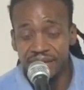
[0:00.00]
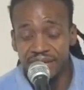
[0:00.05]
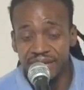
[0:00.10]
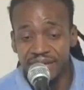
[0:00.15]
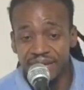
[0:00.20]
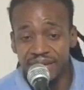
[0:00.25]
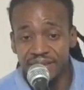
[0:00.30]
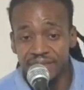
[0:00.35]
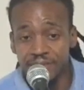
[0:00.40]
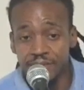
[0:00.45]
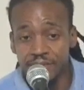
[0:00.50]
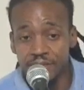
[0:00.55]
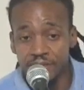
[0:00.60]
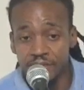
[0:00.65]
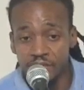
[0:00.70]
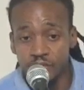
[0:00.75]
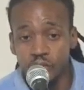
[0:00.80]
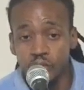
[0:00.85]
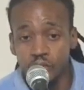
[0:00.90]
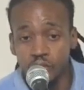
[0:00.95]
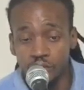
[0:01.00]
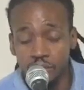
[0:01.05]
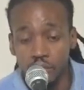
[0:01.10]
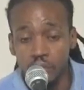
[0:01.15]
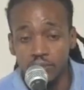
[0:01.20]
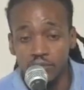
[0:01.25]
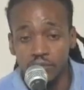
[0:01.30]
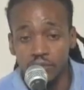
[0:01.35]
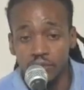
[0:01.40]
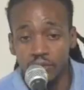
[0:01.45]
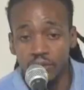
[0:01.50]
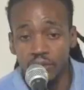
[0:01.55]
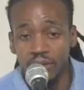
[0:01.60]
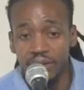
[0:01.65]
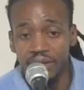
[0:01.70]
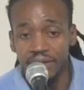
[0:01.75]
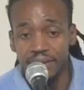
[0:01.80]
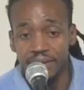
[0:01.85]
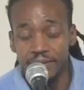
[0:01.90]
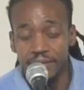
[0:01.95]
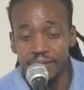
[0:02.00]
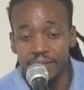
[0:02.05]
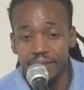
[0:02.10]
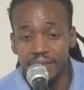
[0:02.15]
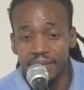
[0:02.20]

inadvertently rolled over on him.